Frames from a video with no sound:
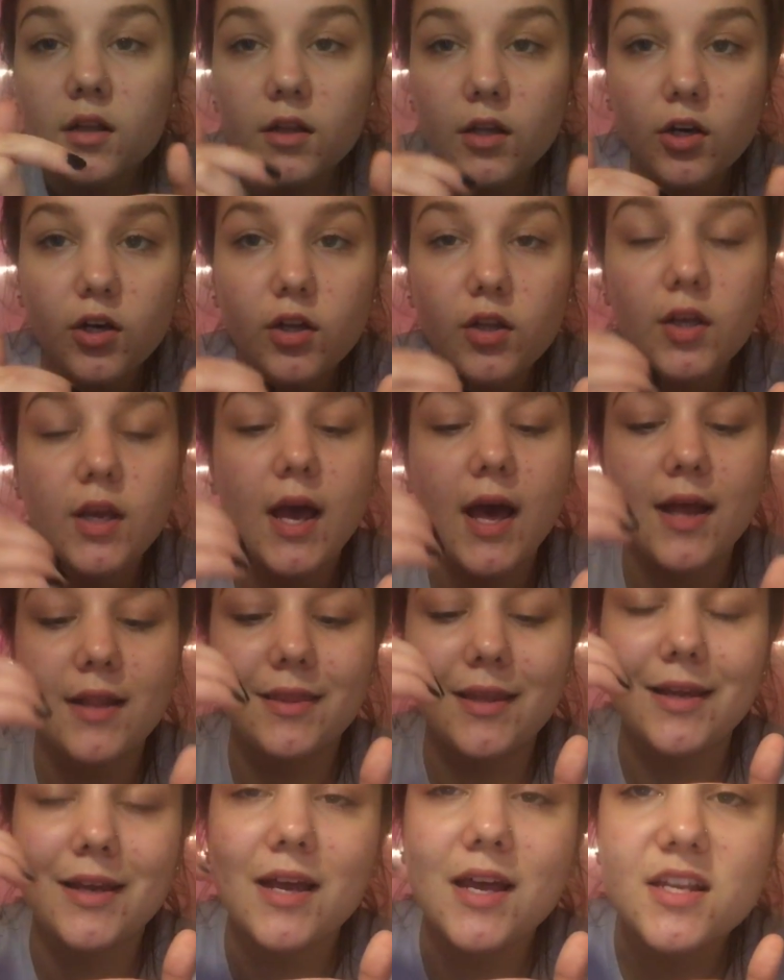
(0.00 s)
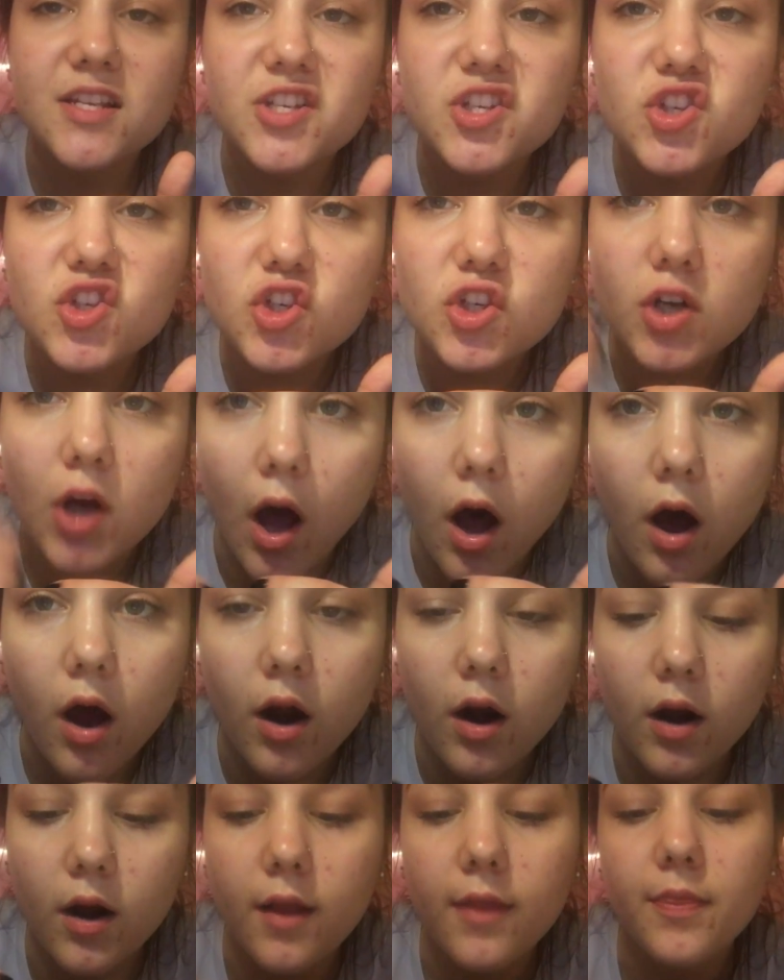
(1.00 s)
literally had like a
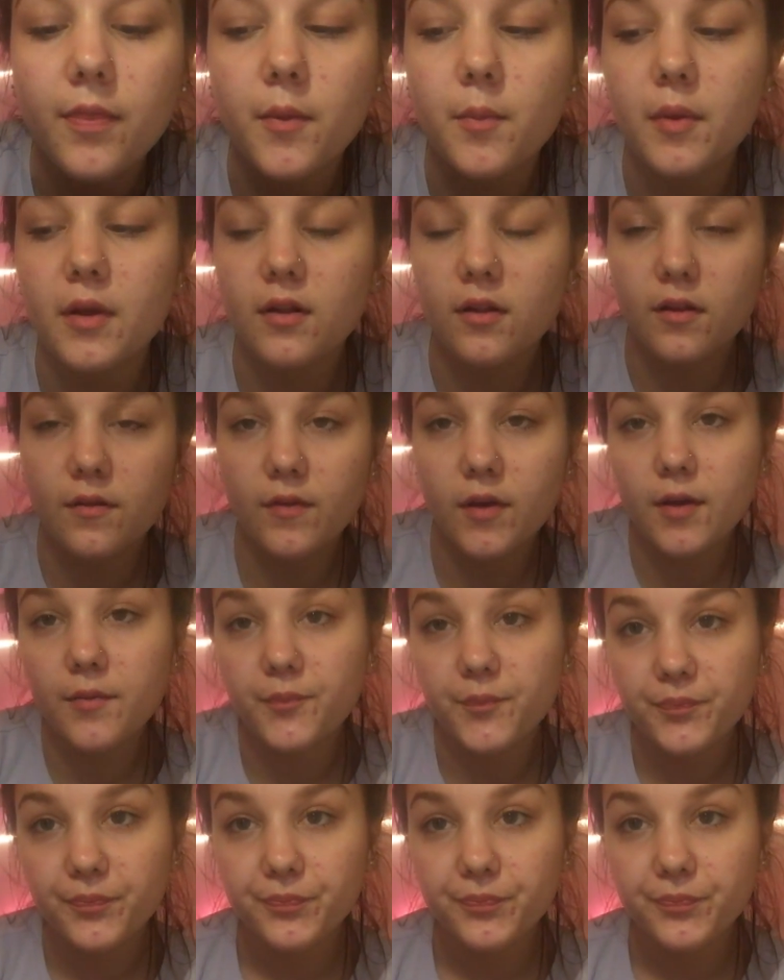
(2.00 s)
scar in the middle of it.